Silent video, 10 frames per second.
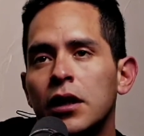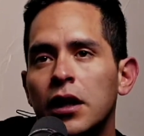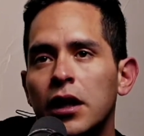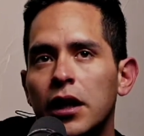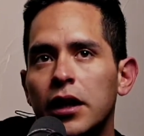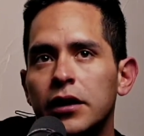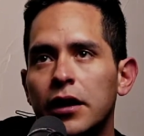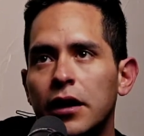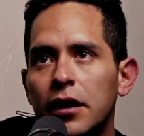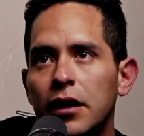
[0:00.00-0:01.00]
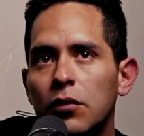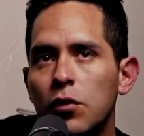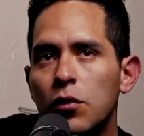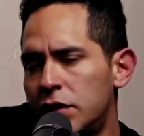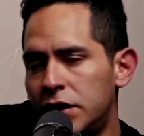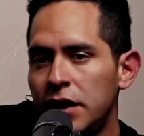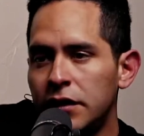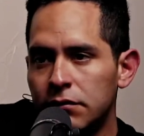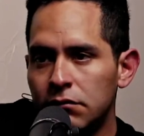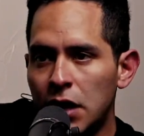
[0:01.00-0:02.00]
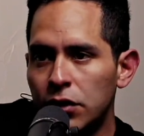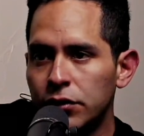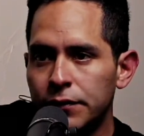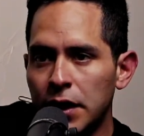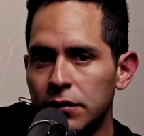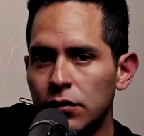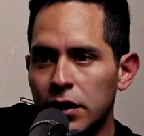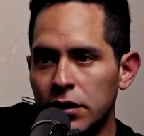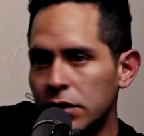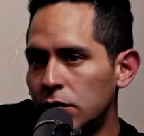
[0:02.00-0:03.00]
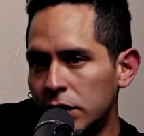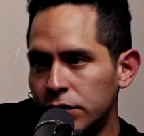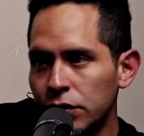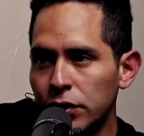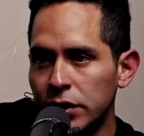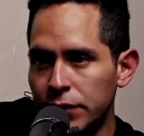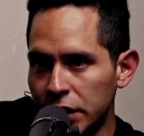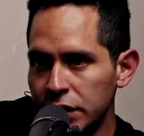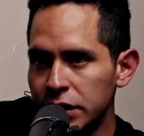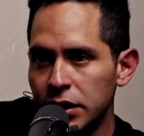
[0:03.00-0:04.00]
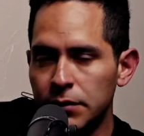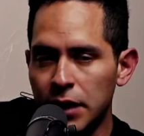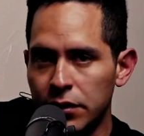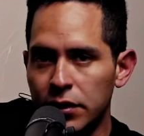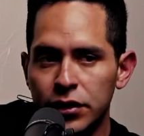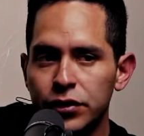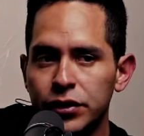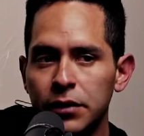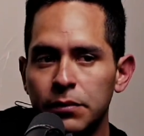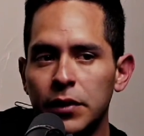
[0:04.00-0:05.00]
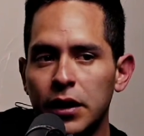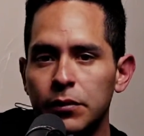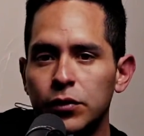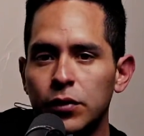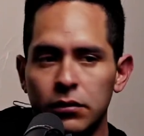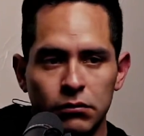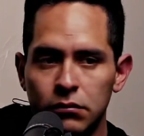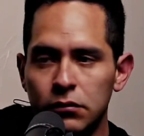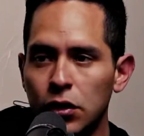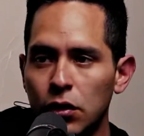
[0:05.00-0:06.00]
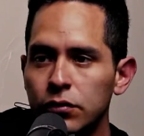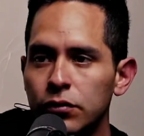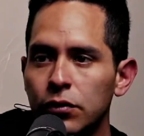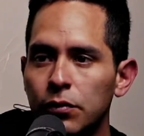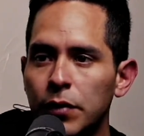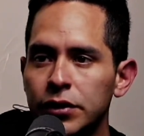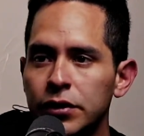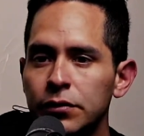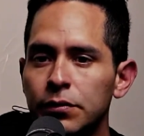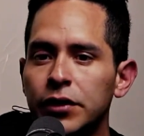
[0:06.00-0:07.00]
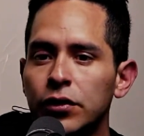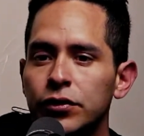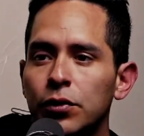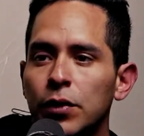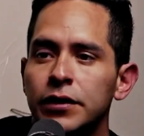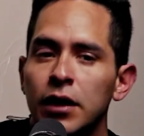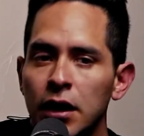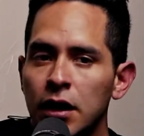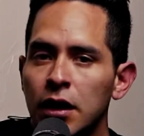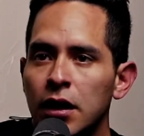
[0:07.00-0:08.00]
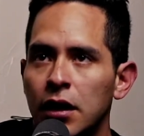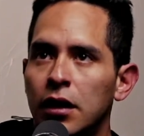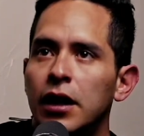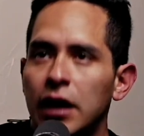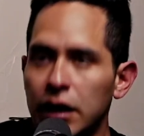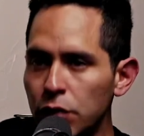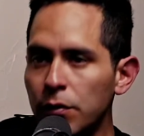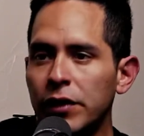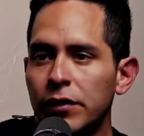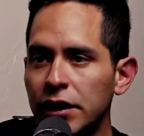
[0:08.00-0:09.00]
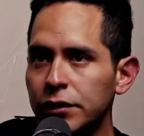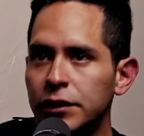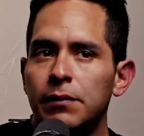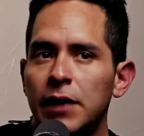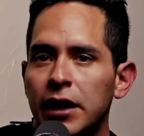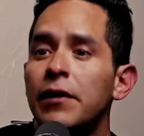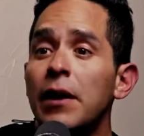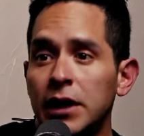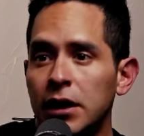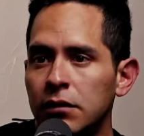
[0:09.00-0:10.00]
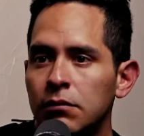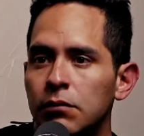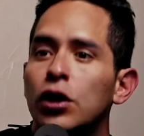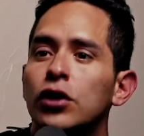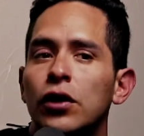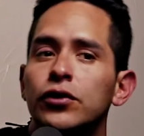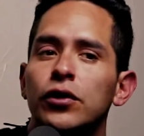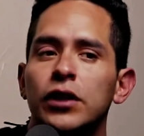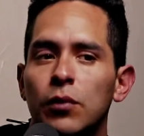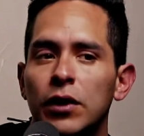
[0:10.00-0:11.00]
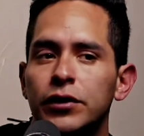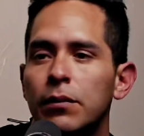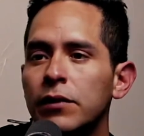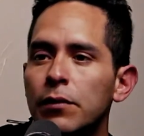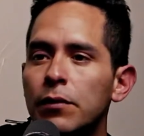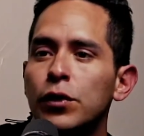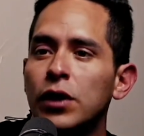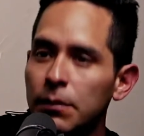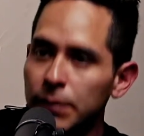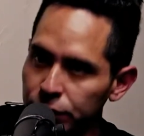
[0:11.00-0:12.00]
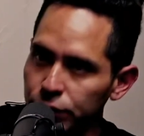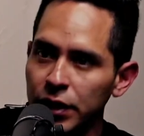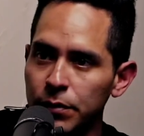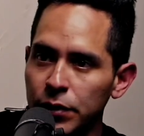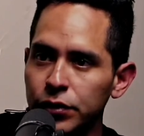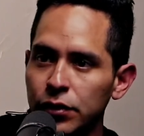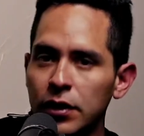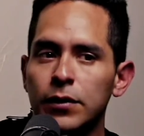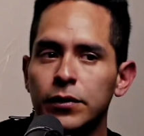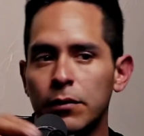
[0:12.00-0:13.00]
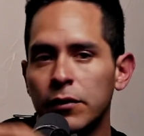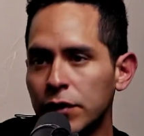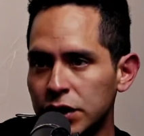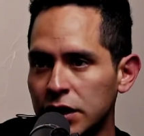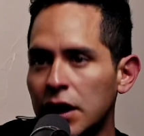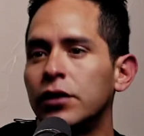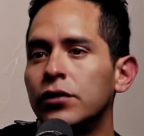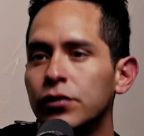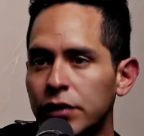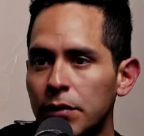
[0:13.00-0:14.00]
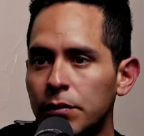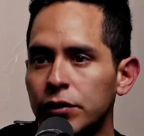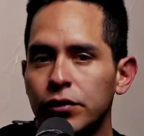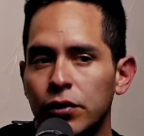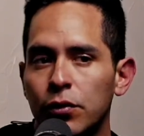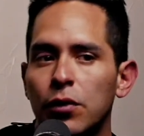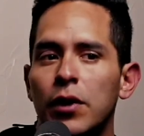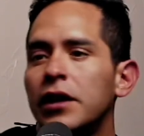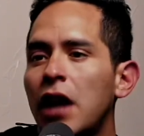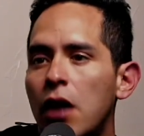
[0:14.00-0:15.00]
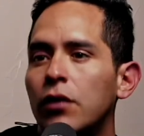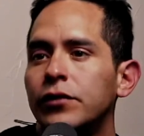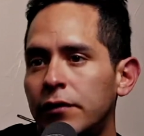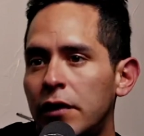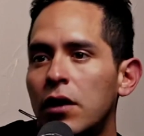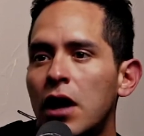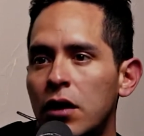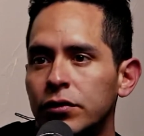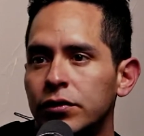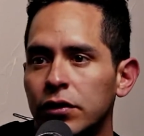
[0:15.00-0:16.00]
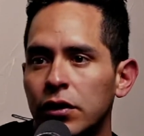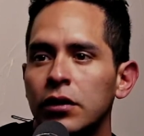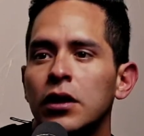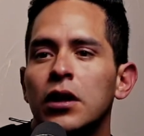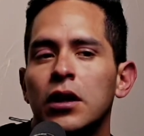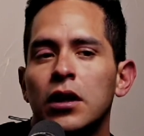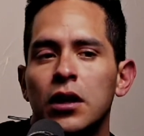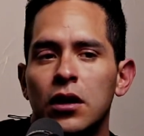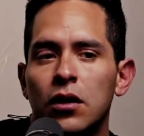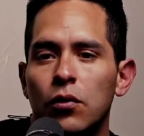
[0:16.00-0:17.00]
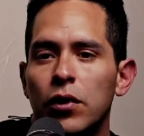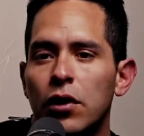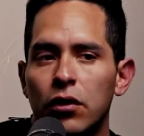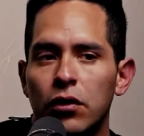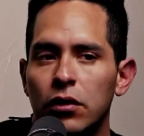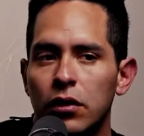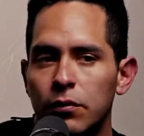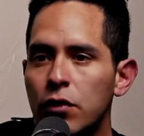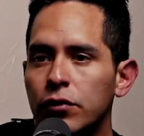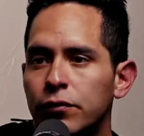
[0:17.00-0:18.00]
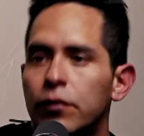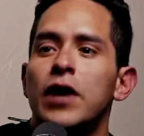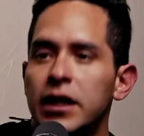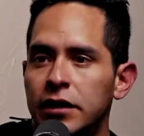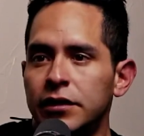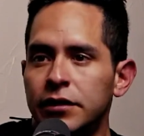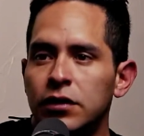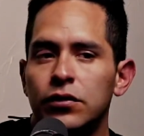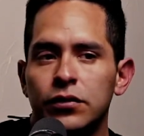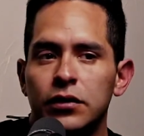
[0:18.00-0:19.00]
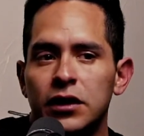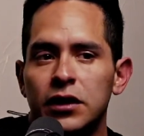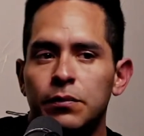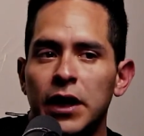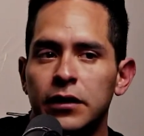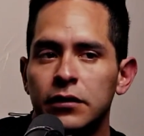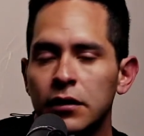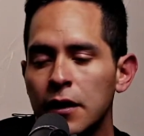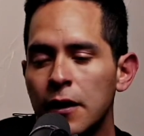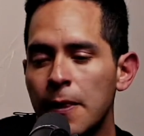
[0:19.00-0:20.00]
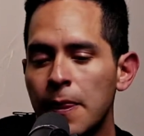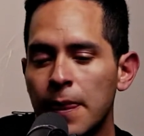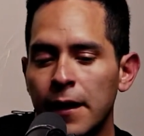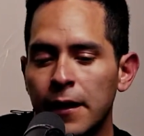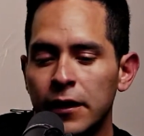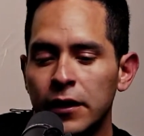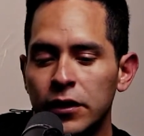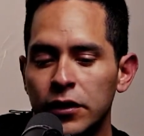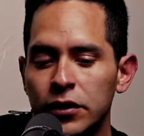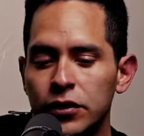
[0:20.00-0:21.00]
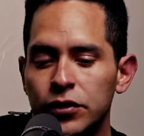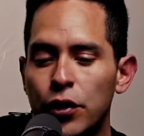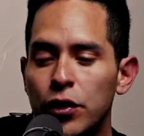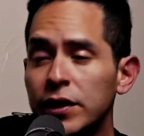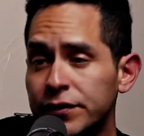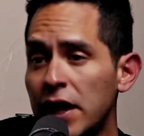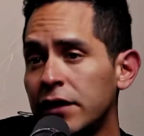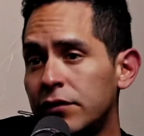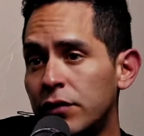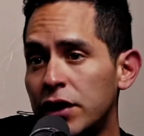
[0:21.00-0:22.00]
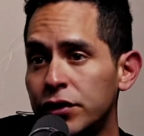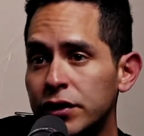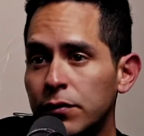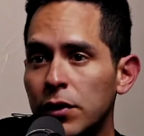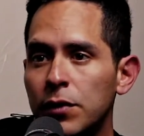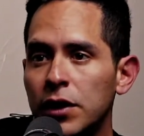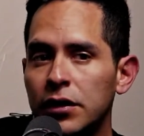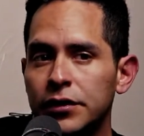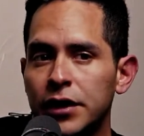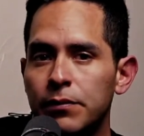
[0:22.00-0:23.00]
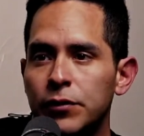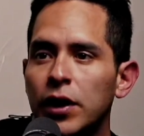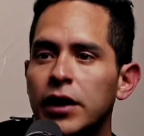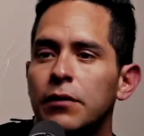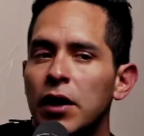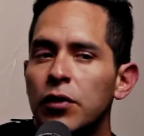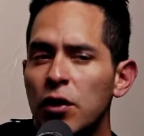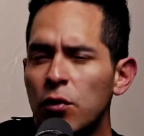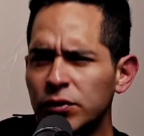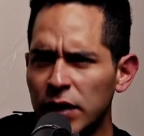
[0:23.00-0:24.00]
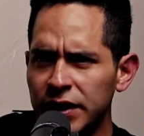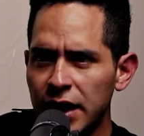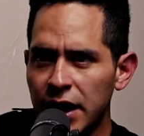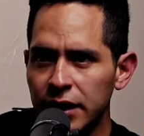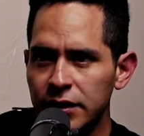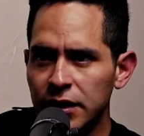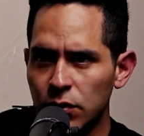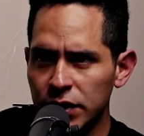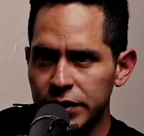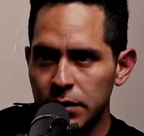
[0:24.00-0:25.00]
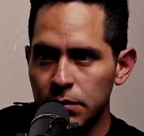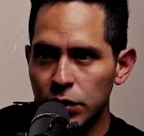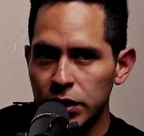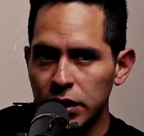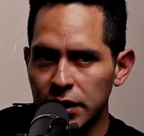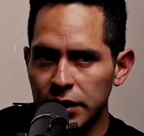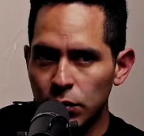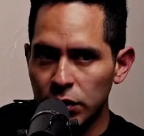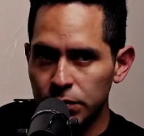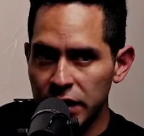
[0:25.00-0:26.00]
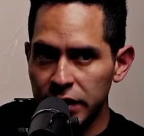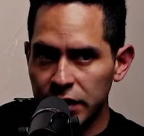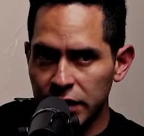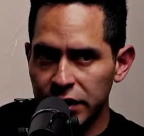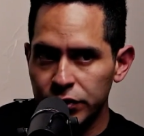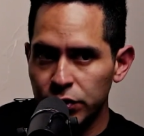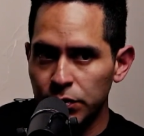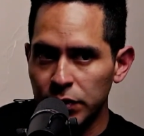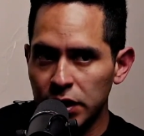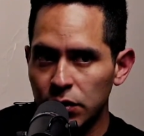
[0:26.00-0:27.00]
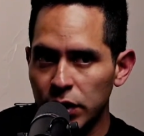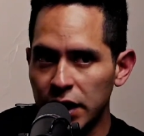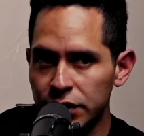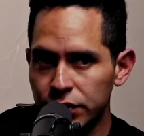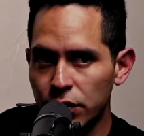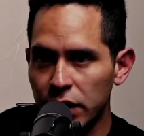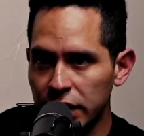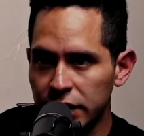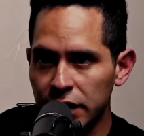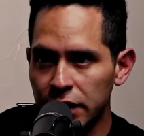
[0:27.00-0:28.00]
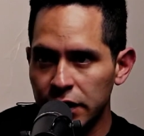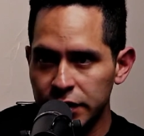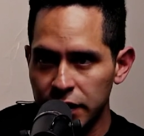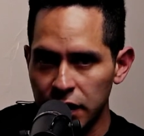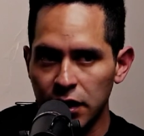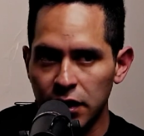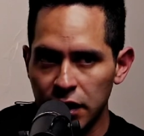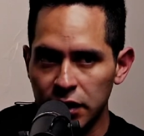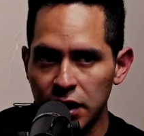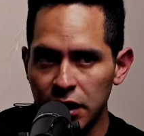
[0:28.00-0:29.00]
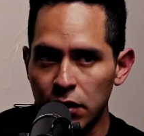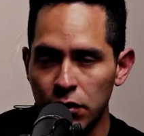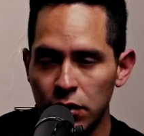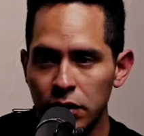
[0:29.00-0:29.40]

And we were sharing a lot of time together. It was not only friendship, like relationship between, two persons, but also it was like a human relationship, like a family. Yeah. Because also he was coming from Pucallpa to Tarapoto and I was coming from Chiclayo to Tarapoto. So we were out of our house, We were all about foreigners in this place. So it was great relationship we built up together. But there was one night in one ceremony that it was very clear to me when I saw Egner singing en Icaro